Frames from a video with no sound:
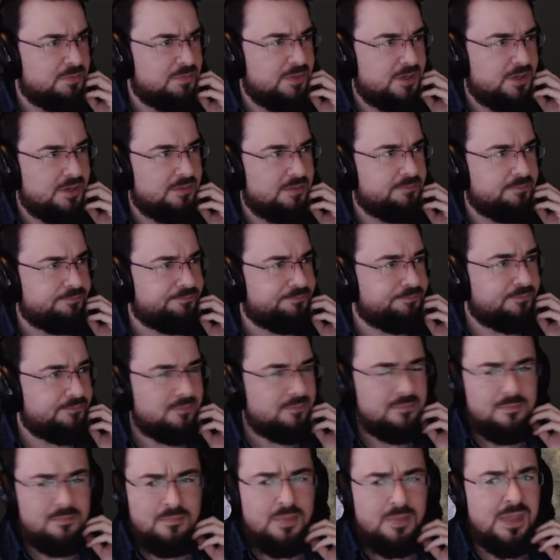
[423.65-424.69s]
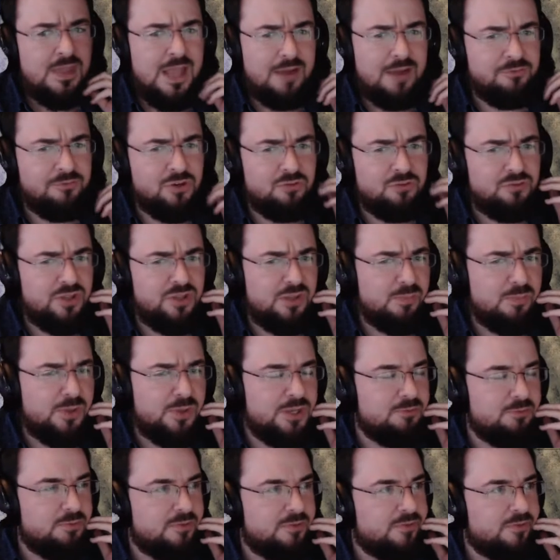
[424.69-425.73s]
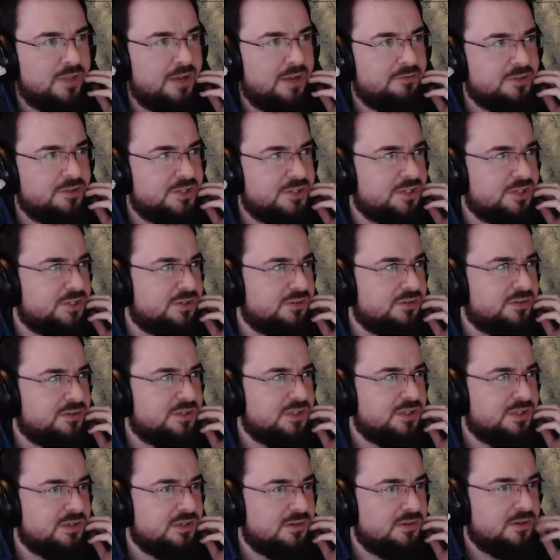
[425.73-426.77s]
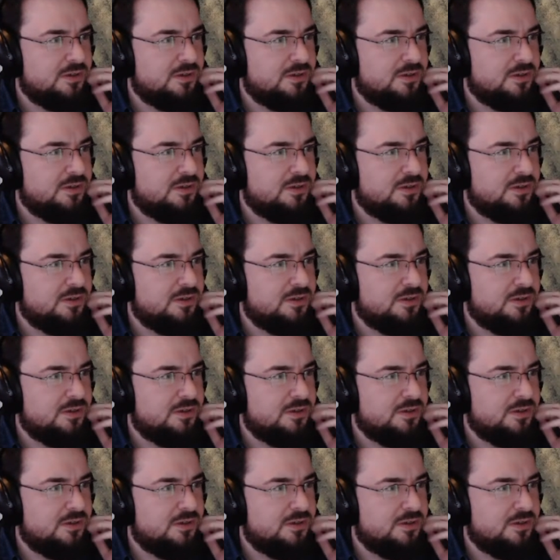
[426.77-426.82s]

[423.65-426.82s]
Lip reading: But I've not really played with la resistance either.